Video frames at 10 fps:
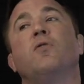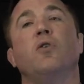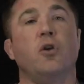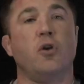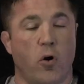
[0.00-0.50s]

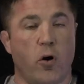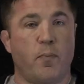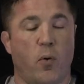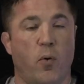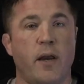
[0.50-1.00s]
To your
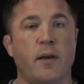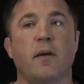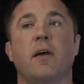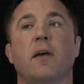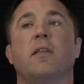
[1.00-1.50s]
point,
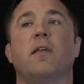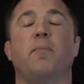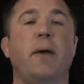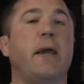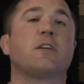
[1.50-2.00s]
the
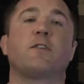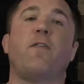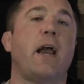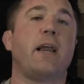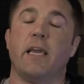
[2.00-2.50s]
biggest
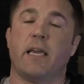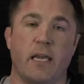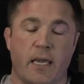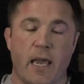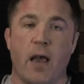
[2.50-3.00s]
fight he
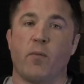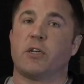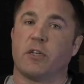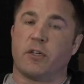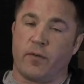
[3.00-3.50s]
can get,
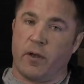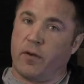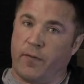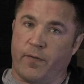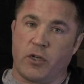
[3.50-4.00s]
which is
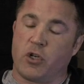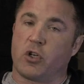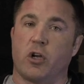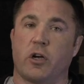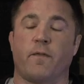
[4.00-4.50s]
if he's
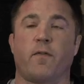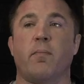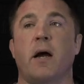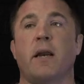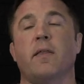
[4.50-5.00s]
just looking for
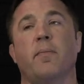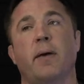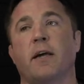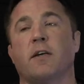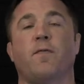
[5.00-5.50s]
money, the
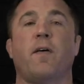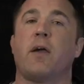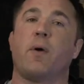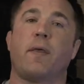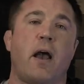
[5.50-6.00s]
biggest
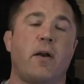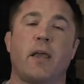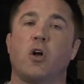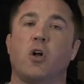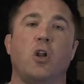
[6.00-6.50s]
fight without
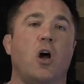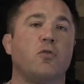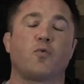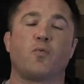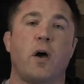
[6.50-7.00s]
a
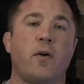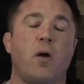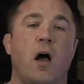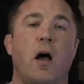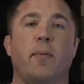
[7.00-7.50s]
close
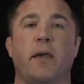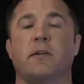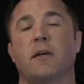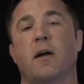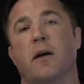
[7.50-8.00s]
runner-up
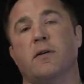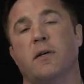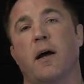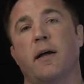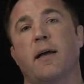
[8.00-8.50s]
is in
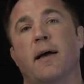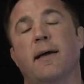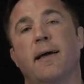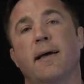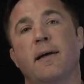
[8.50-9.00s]
Adesanya.
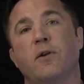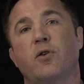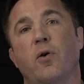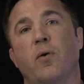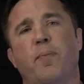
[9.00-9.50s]

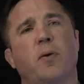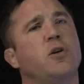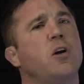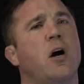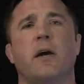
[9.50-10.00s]
So it
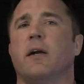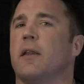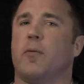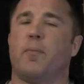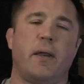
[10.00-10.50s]
puts John in a
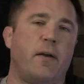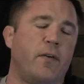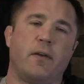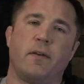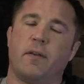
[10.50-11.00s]
little bit of
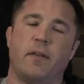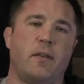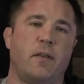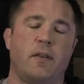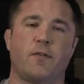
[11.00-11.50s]

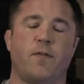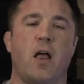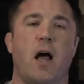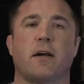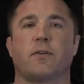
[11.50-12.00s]
this
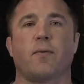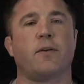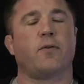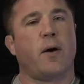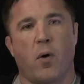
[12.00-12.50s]
flux,
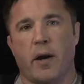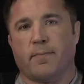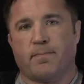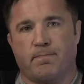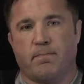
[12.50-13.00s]
right? Do I want
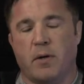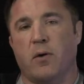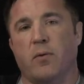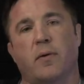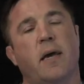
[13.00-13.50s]
to, you
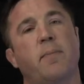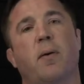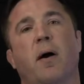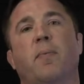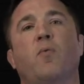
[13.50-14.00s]
know, keep
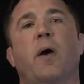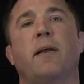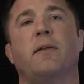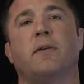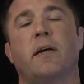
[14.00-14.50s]
pumping
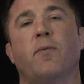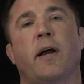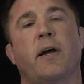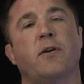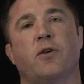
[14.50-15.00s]
weight and seeing
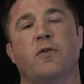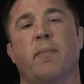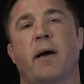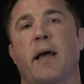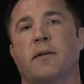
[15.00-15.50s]
what I can shoot
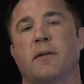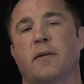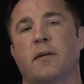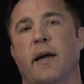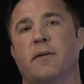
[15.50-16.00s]
in my ass that
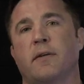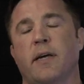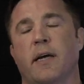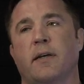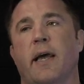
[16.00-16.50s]
science
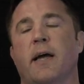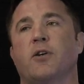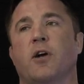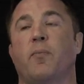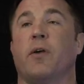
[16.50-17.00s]
is yet to
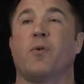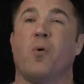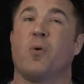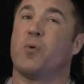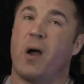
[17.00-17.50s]
catch up with?
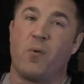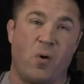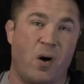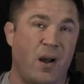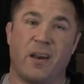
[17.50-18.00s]
Or do I
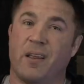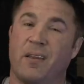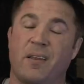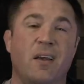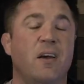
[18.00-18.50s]
want
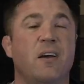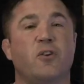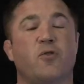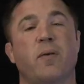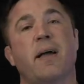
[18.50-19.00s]
to
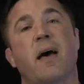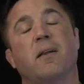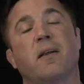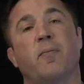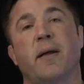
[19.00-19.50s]
trim down
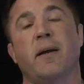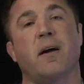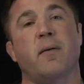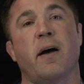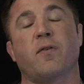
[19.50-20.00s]
a little bit and
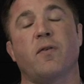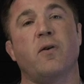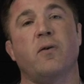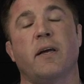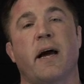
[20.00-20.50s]
come after
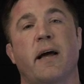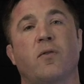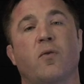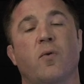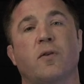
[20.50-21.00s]
the only guy
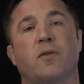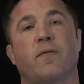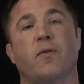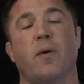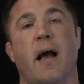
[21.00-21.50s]
that the world's
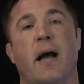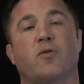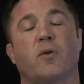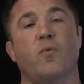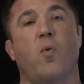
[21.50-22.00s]
ever
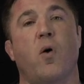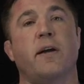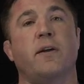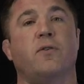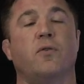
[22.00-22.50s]
actually
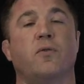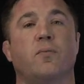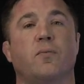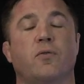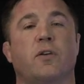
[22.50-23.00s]
wanted
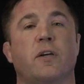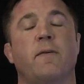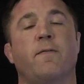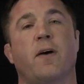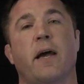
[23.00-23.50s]
to see
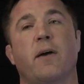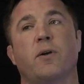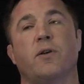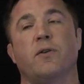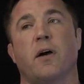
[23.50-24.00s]
me fight,
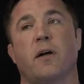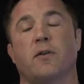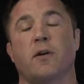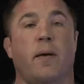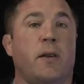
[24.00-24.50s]
which is
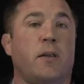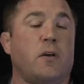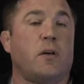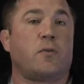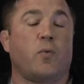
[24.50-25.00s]
Adesanya? I mean,
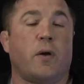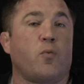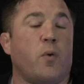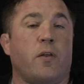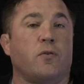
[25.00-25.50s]
it's
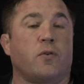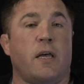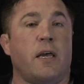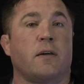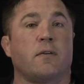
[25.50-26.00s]
one of those
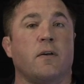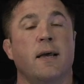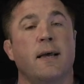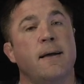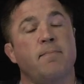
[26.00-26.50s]
things.
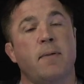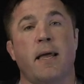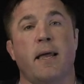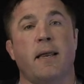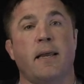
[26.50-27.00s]

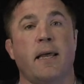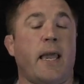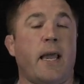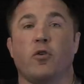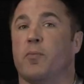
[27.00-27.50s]
And he
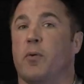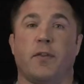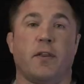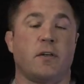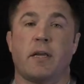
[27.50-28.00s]
can't do
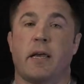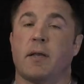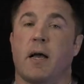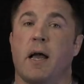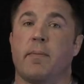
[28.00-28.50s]
both at the same
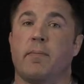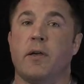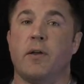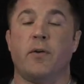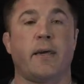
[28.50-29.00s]
time.
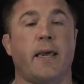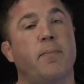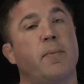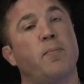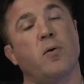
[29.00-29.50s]
You know, you
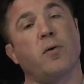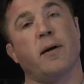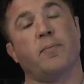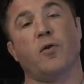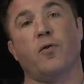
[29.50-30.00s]
can't be bulking up to